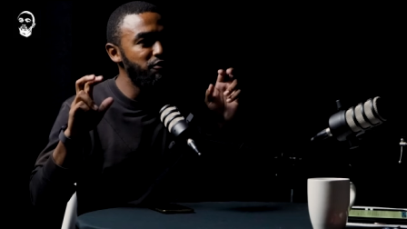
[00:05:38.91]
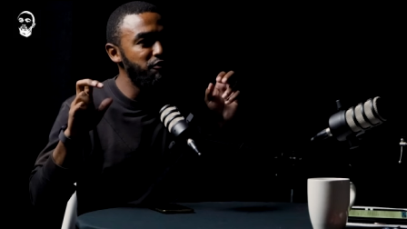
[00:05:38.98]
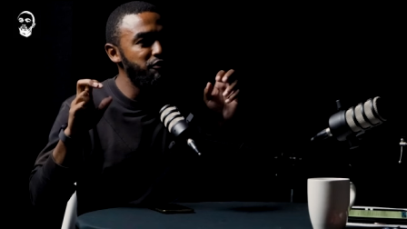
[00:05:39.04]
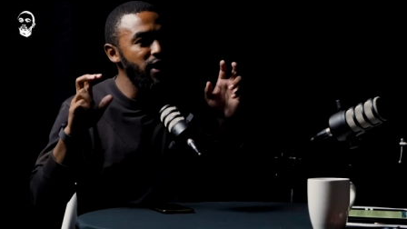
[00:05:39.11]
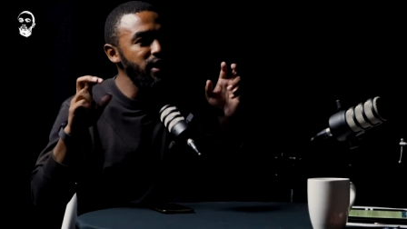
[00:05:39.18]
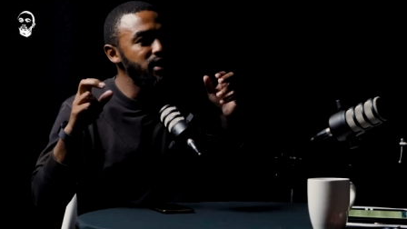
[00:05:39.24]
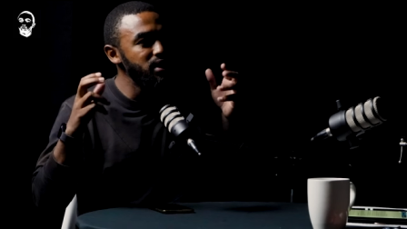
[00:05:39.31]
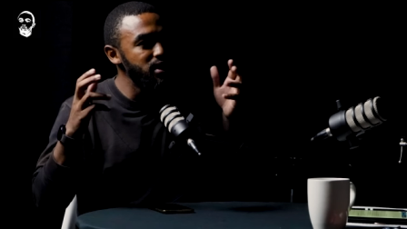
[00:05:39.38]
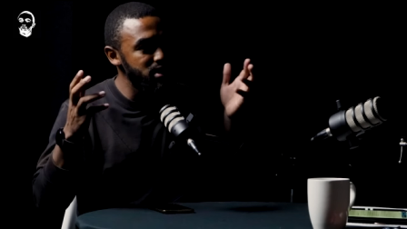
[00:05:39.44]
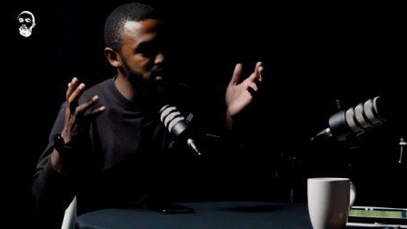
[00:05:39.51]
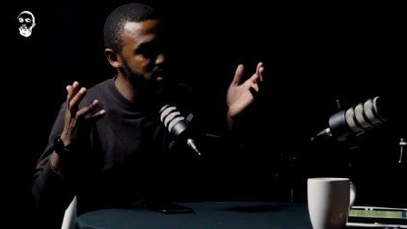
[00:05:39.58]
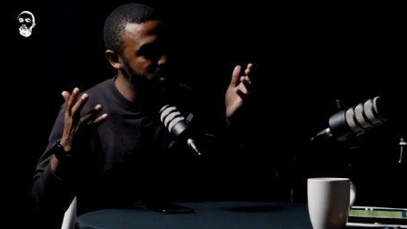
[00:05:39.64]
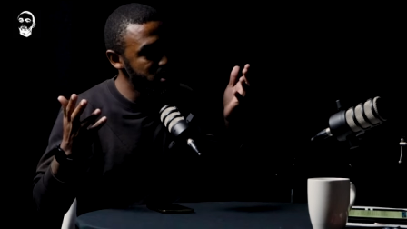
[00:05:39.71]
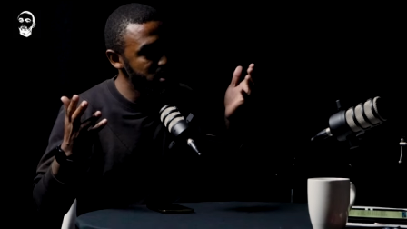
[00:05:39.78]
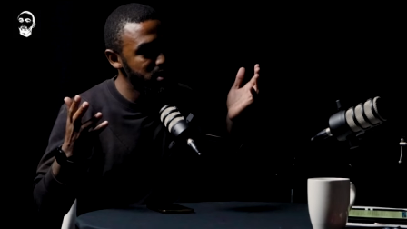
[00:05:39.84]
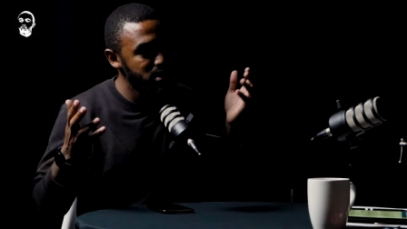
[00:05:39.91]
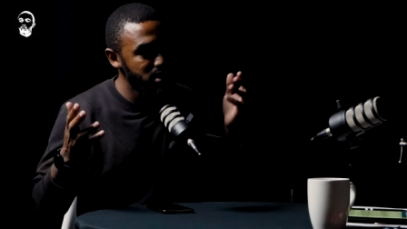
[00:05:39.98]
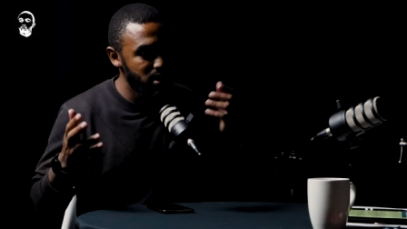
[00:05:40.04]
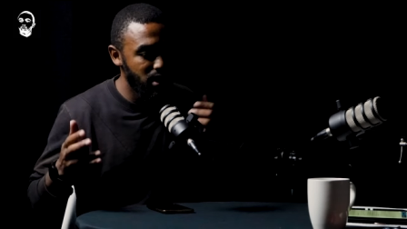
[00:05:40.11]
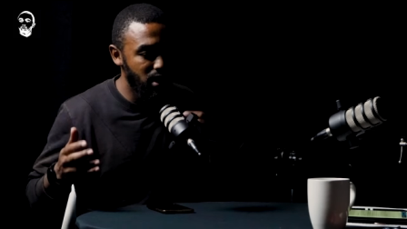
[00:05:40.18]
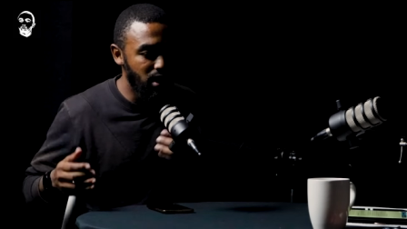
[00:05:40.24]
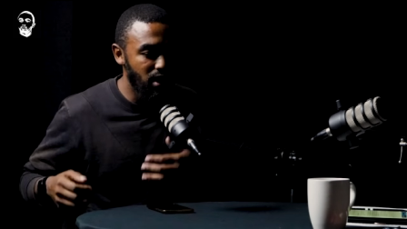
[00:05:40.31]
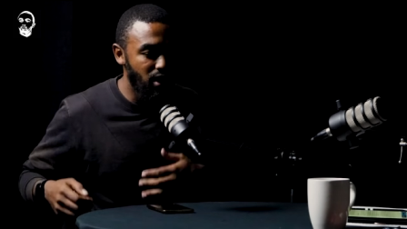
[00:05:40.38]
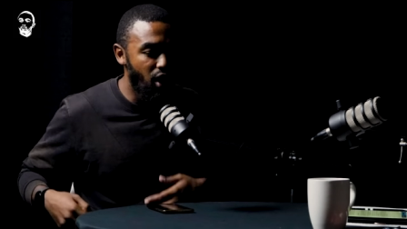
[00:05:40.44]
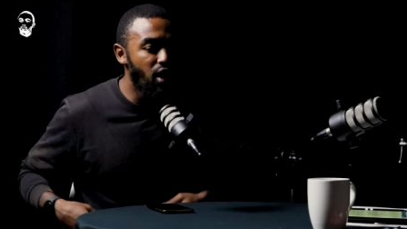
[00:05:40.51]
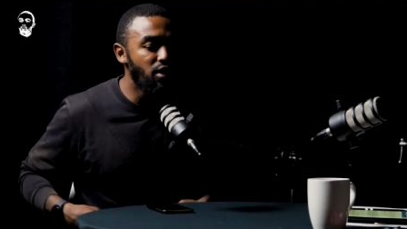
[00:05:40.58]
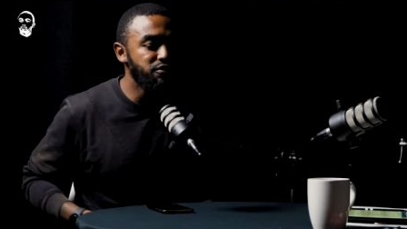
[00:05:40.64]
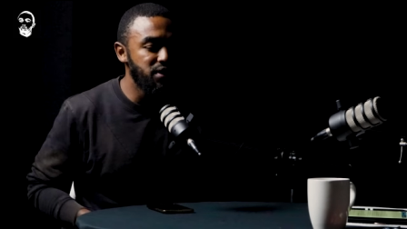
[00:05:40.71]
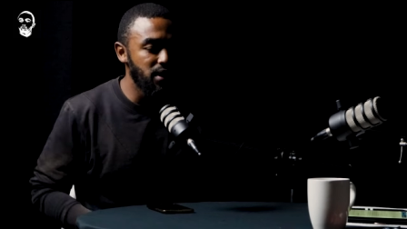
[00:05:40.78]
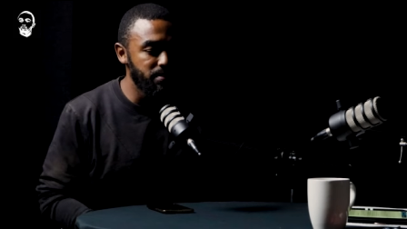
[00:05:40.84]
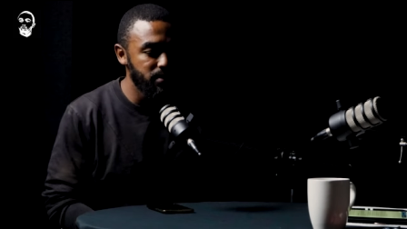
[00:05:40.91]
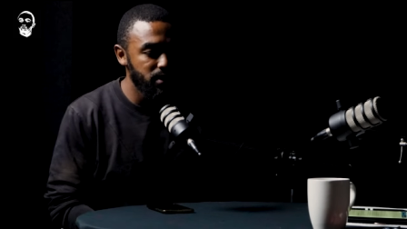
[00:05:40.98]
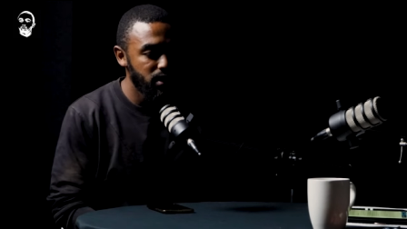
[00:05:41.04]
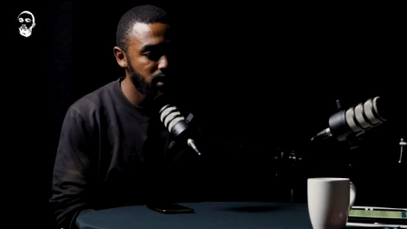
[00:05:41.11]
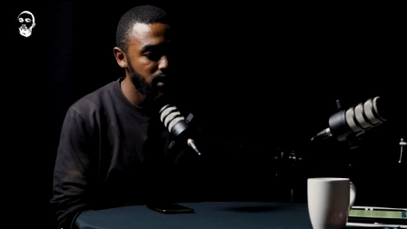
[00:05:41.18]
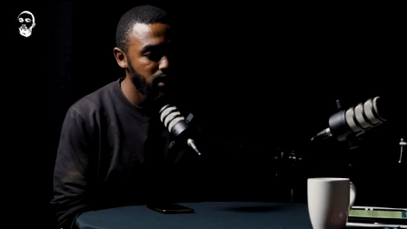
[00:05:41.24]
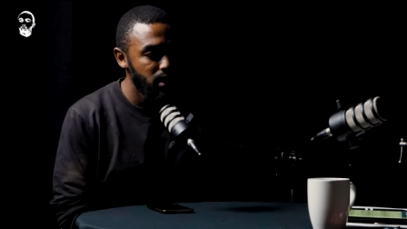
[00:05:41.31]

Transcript: fakeness uh, of them.